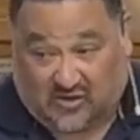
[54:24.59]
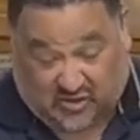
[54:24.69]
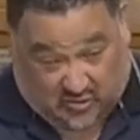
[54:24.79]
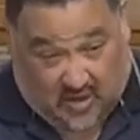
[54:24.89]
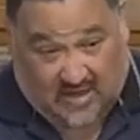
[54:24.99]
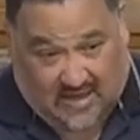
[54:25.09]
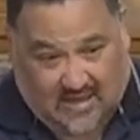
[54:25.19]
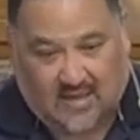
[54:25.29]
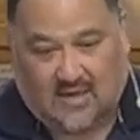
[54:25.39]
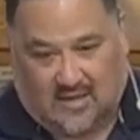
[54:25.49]

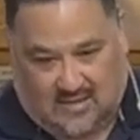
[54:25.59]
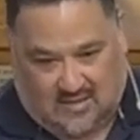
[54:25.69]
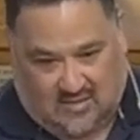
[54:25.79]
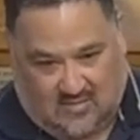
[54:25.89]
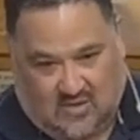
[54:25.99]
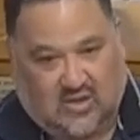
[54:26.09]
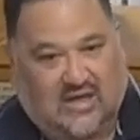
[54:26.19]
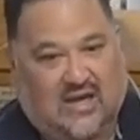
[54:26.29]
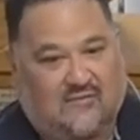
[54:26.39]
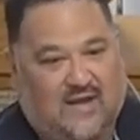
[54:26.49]
struggling, you need
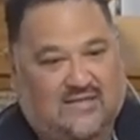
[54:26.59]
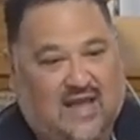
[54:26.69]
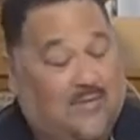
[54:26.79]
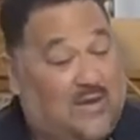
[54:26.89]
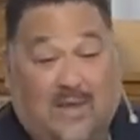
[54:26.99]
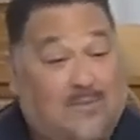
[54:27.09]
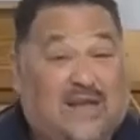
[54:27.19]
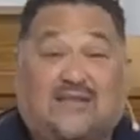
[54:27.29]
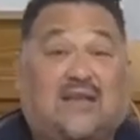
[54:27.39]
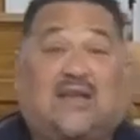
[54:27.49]
to invest time. It may be as